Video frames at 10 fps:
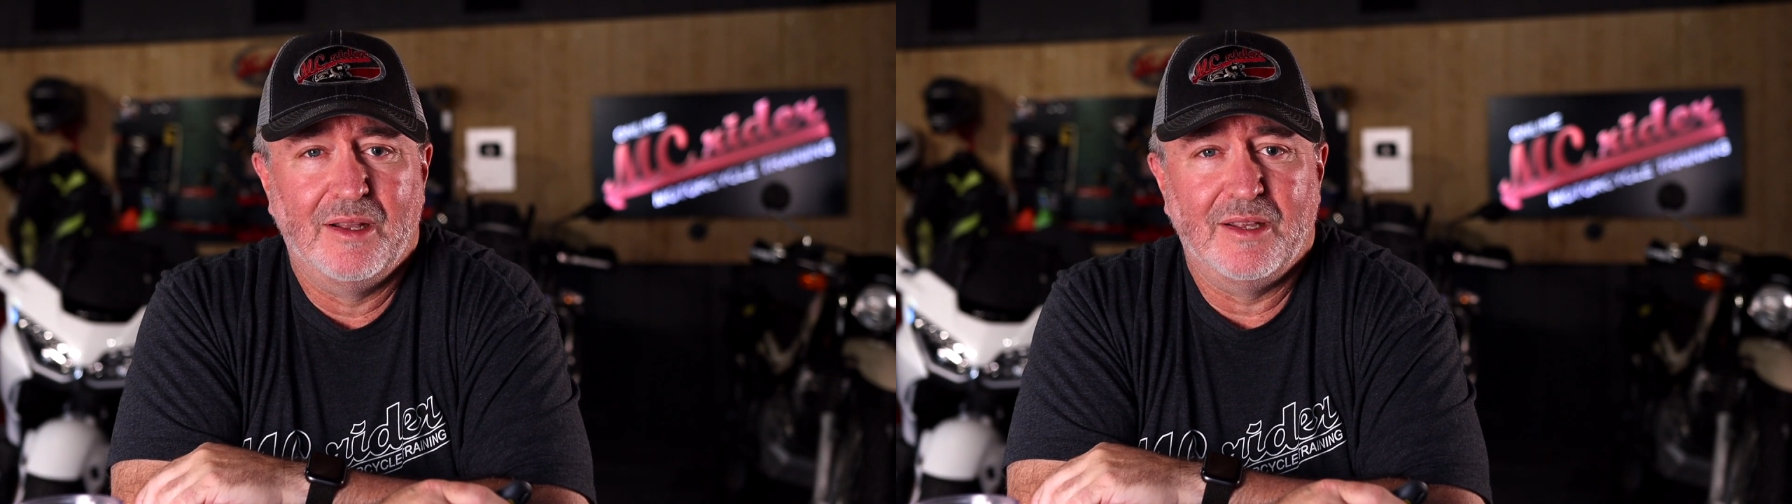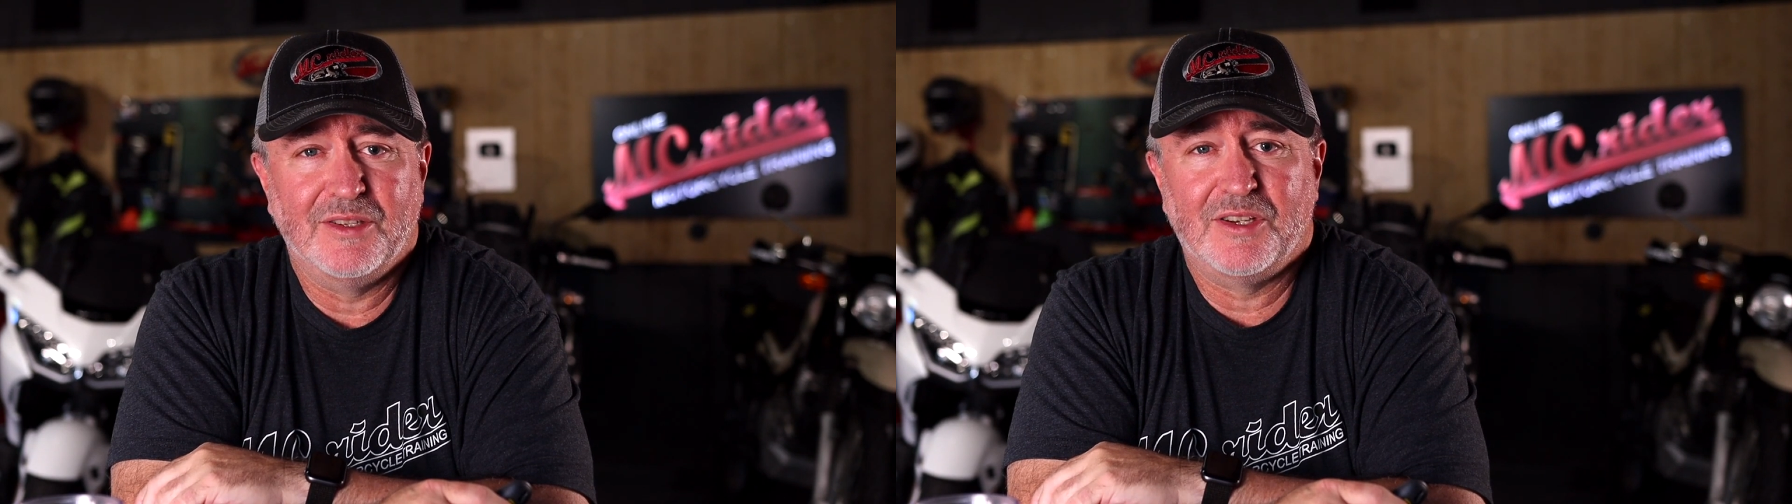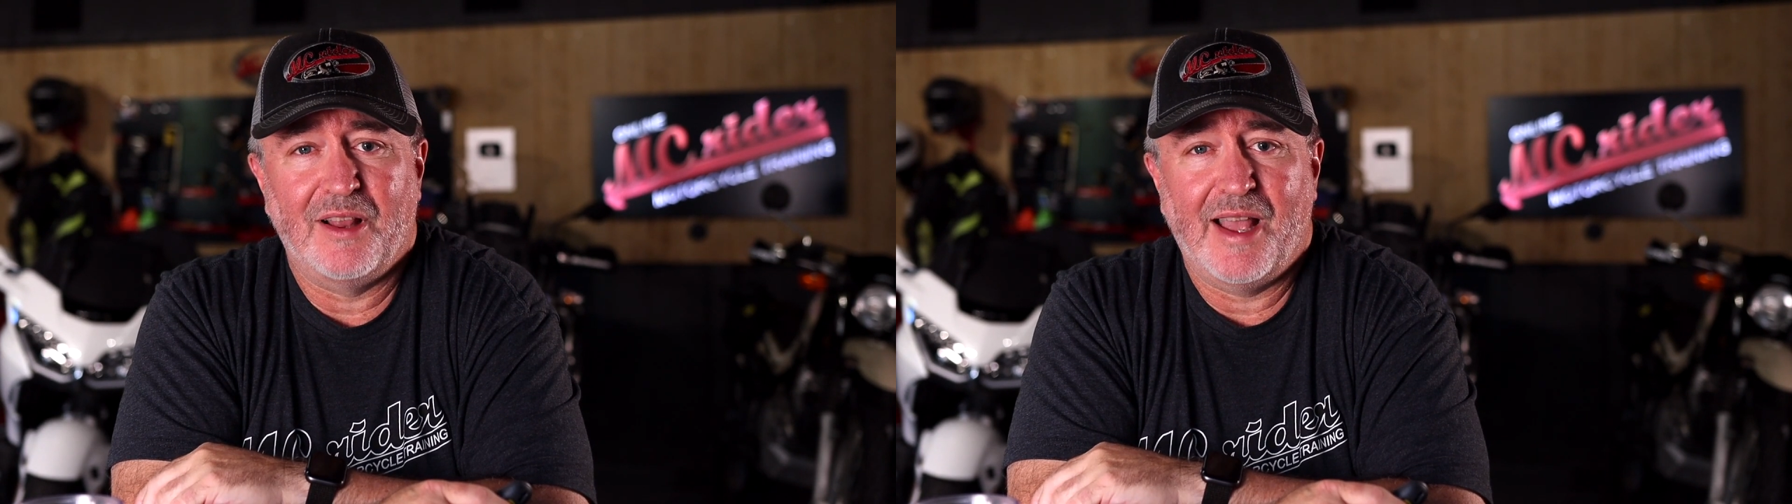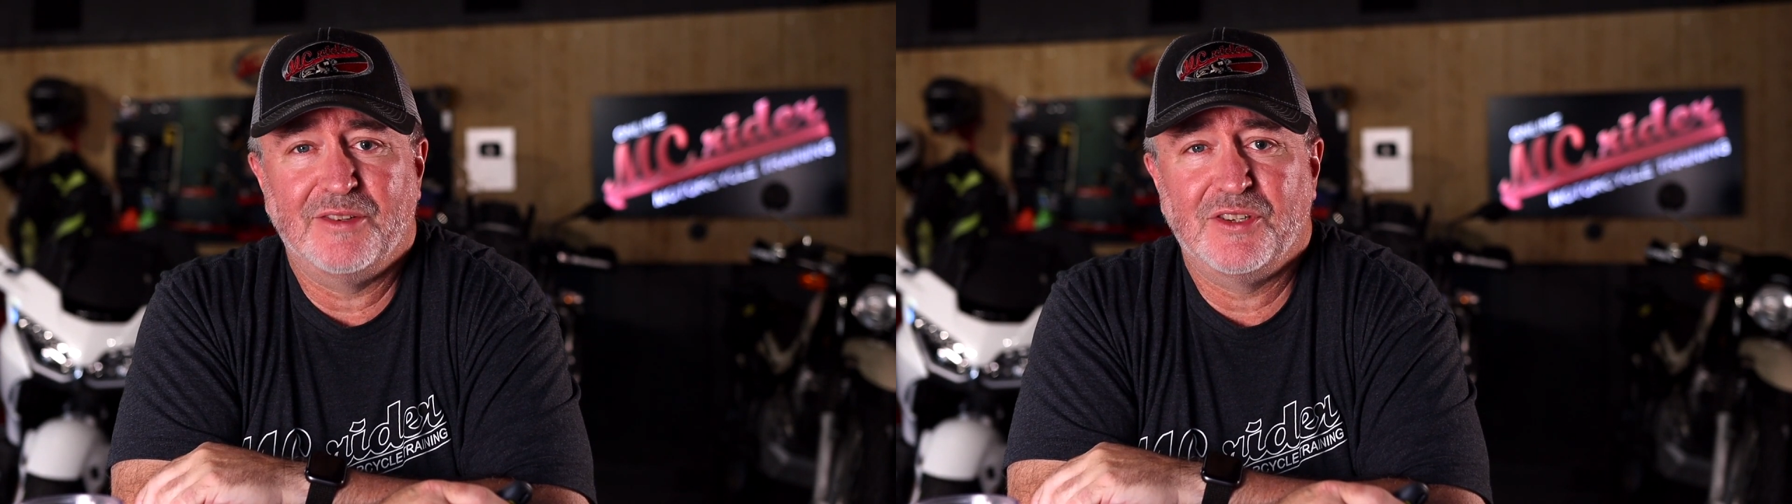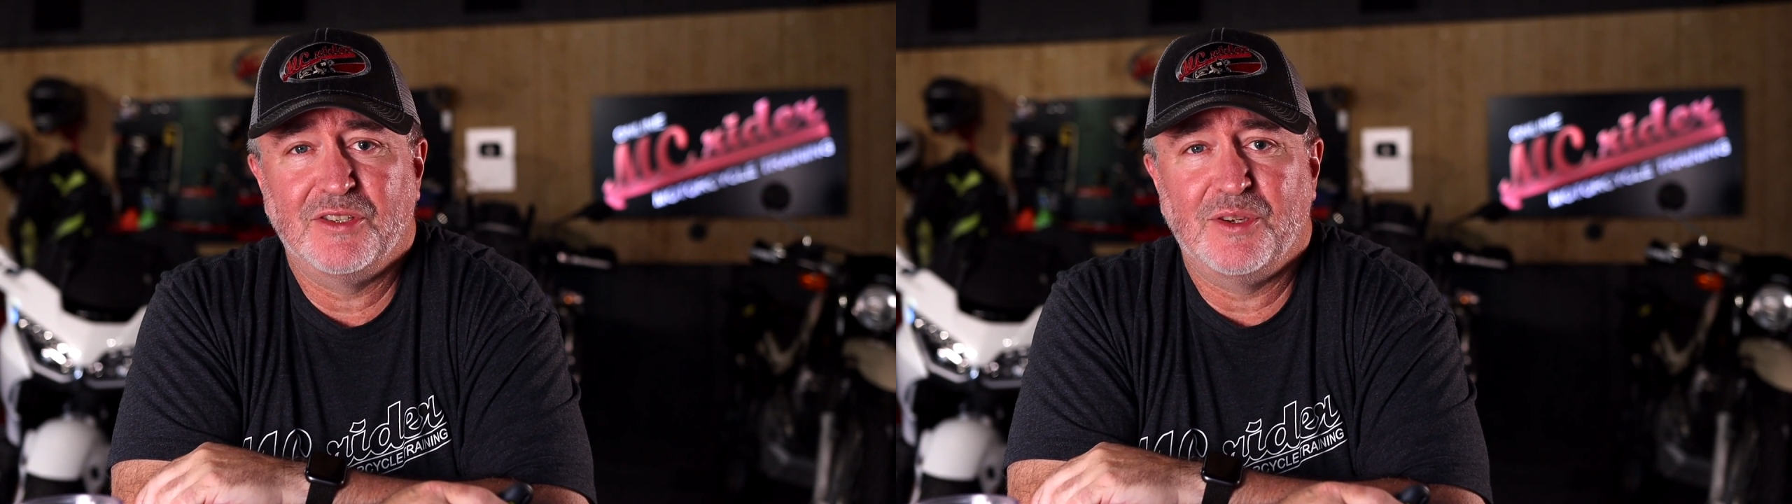This
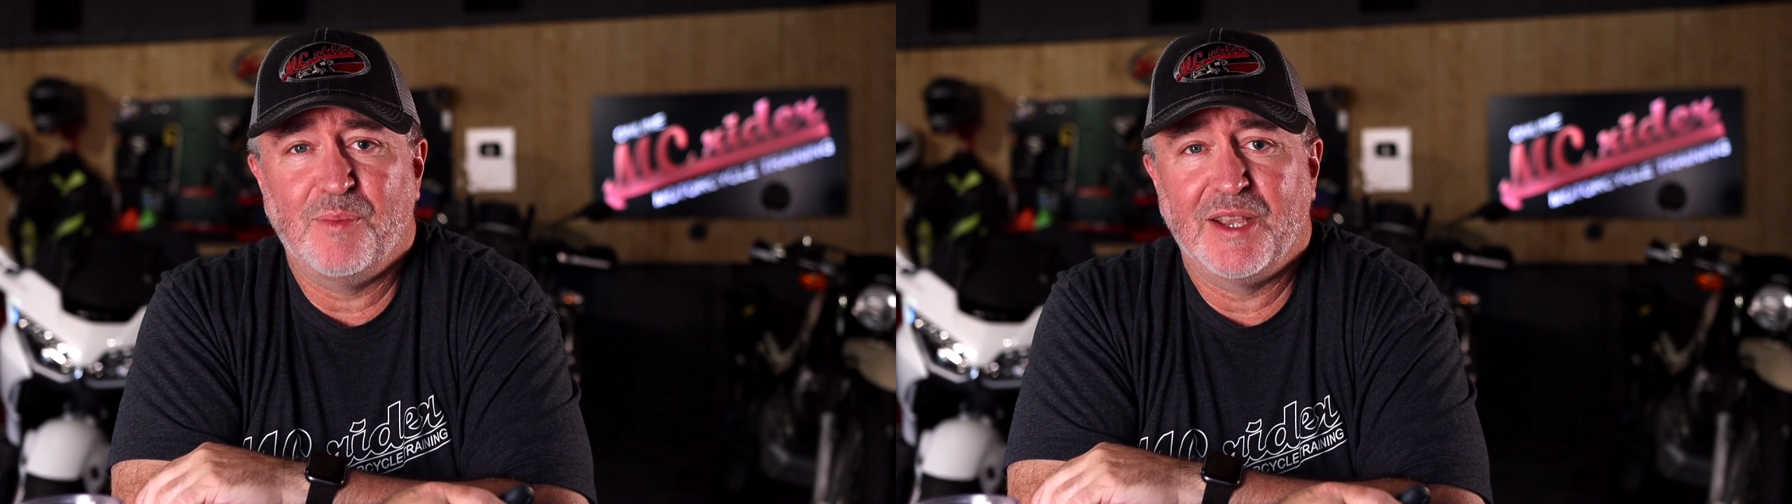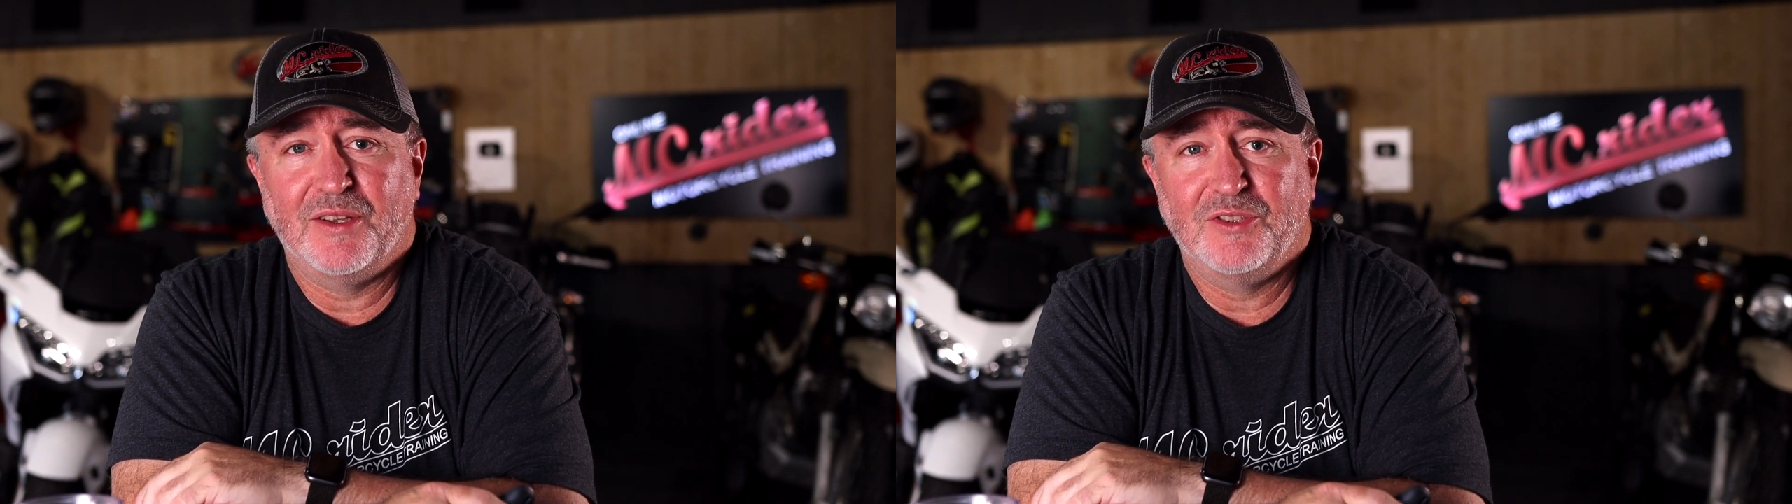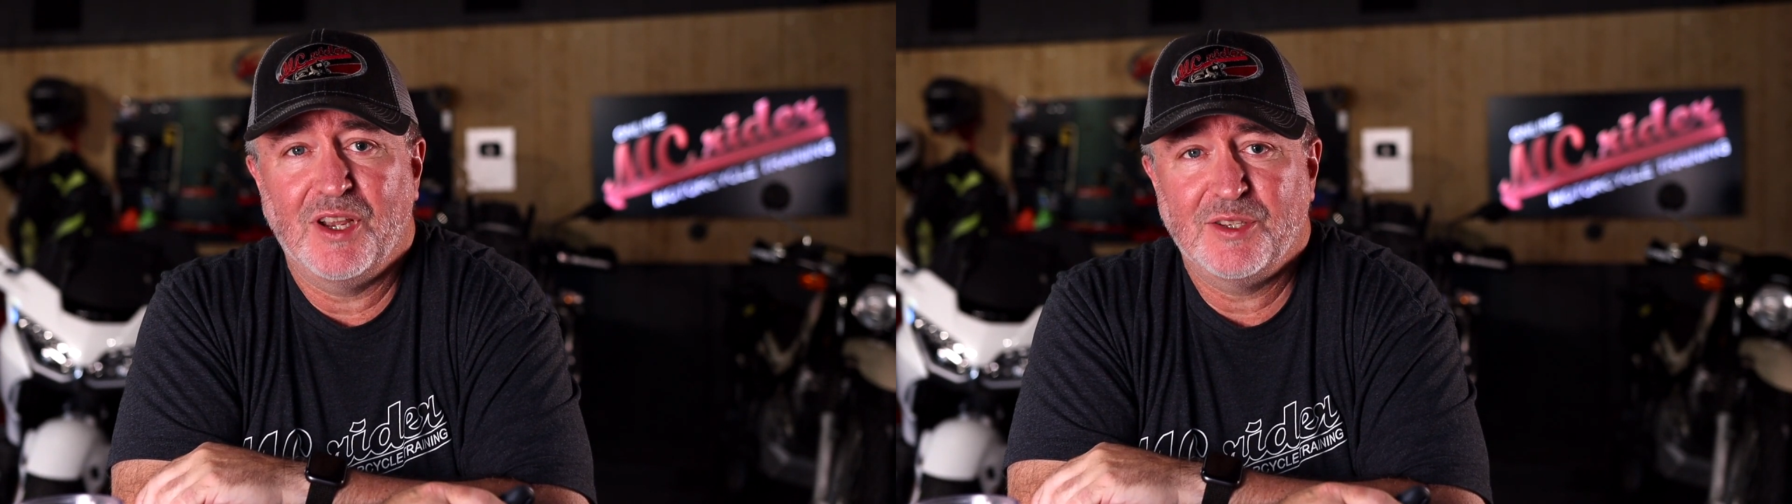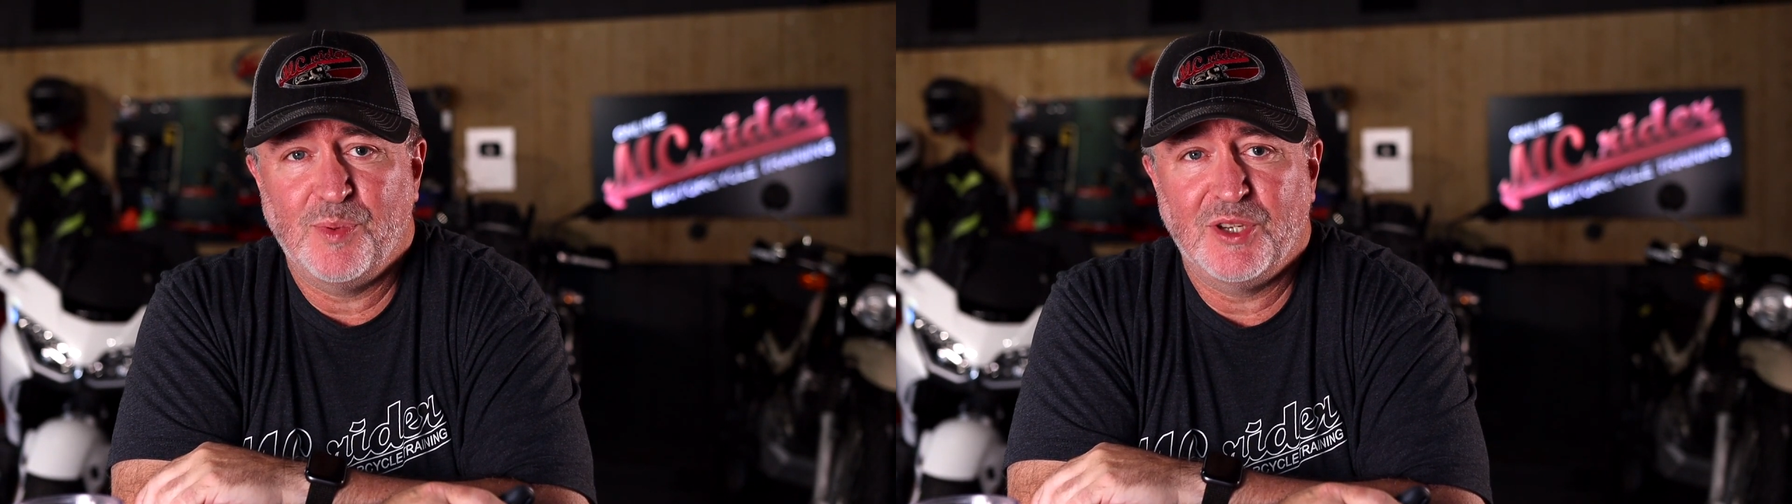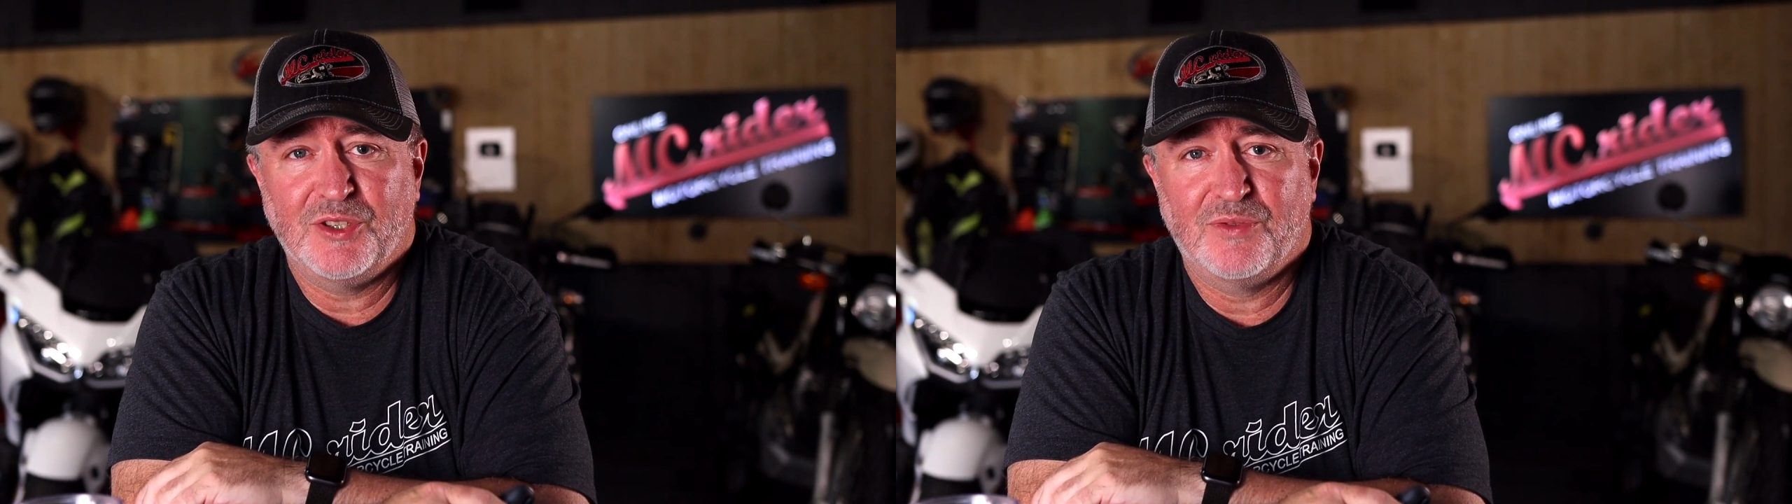allows us to make
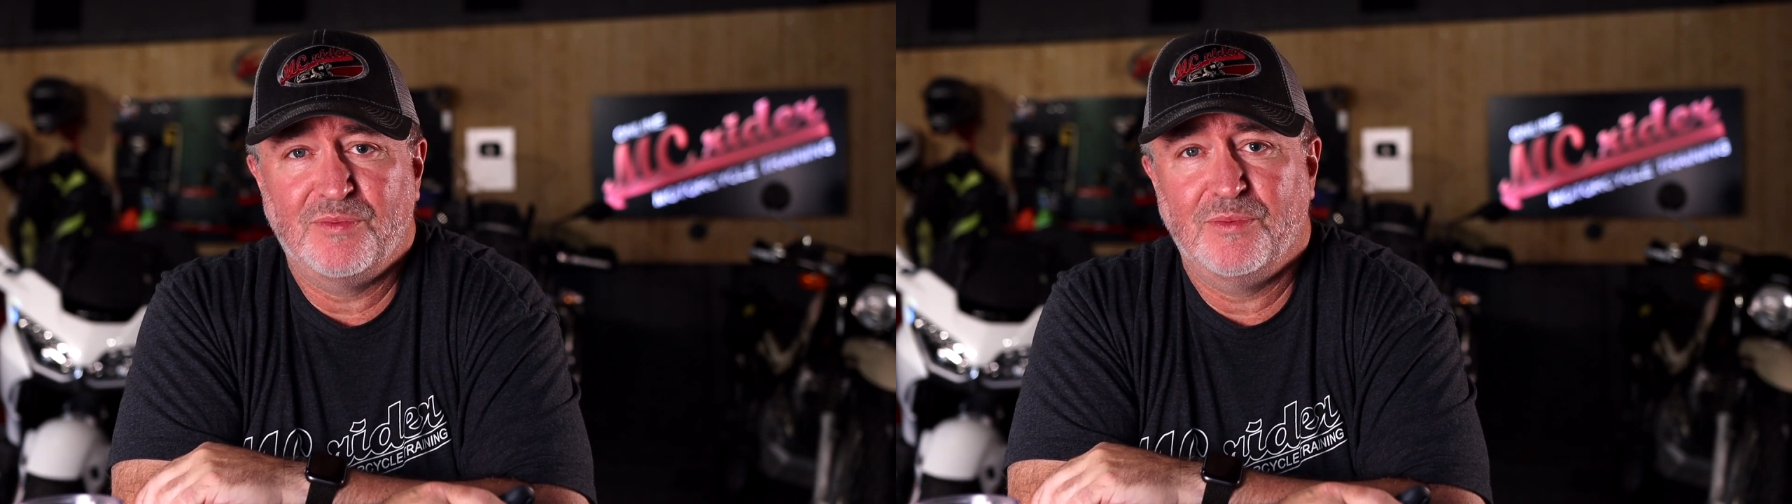adjustments